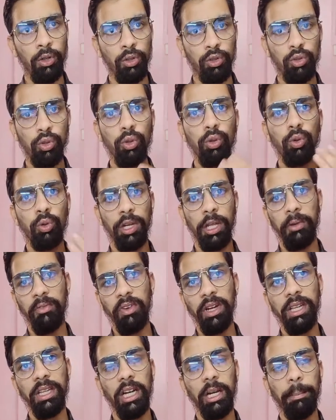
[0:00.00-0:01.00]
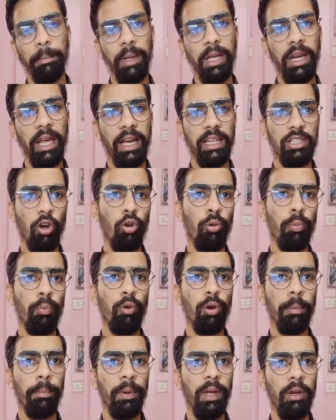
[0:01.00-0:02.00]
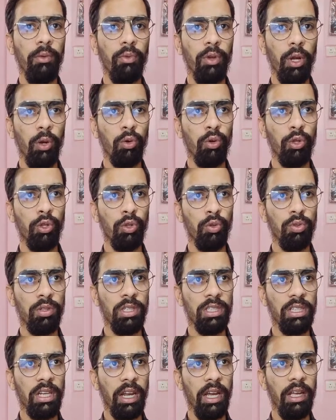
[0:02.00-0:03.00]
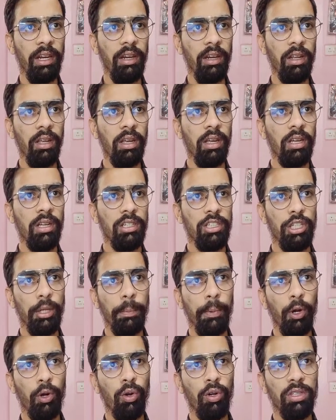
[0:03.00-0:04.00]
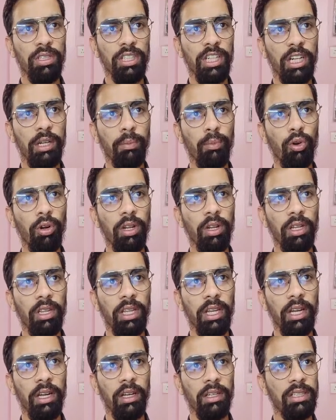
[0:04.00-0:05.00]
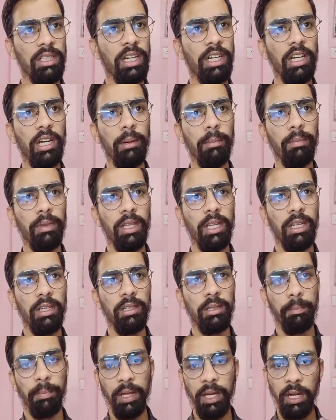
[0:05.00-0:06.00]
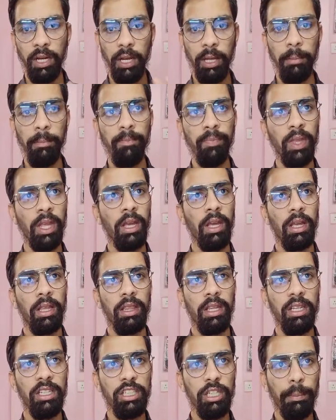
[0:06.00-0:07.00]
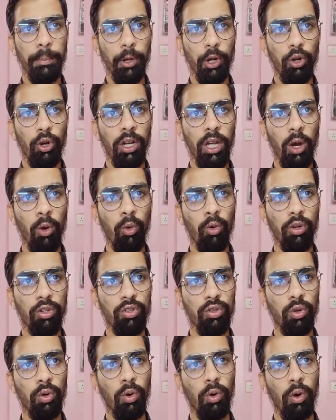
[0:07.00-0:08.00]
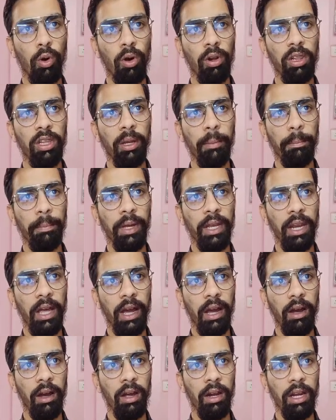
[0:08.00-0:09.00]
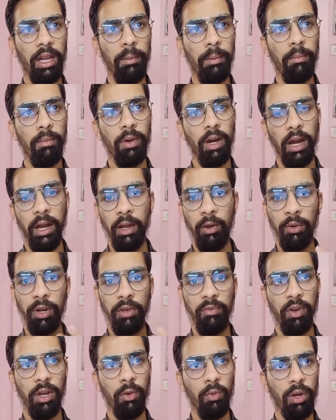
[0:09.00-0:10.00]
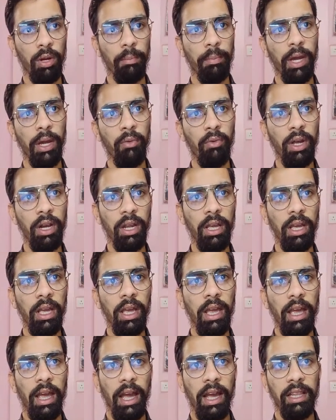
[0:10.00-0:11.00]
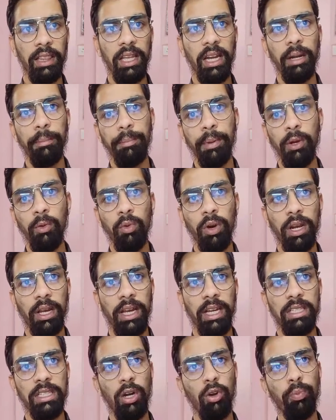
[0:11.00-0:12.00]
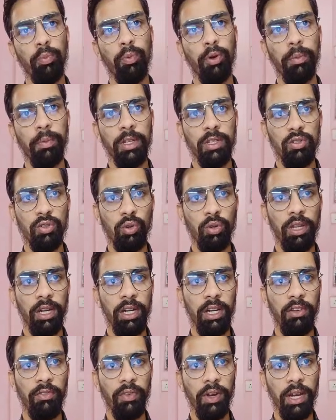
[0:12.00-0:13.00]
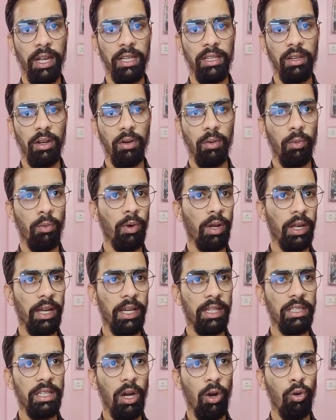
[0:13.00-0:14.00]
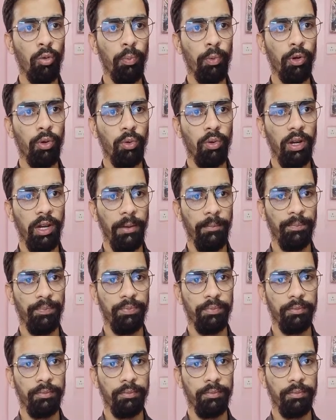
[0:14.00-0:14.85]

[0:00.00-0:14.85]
So to define that pin as output pin, we have to use this line GPIO.set mode, then setup, then pin name, then GPIO.out. So all the pin name I have defined one by one, and that pin work as a output pin. So that define as work as a output only.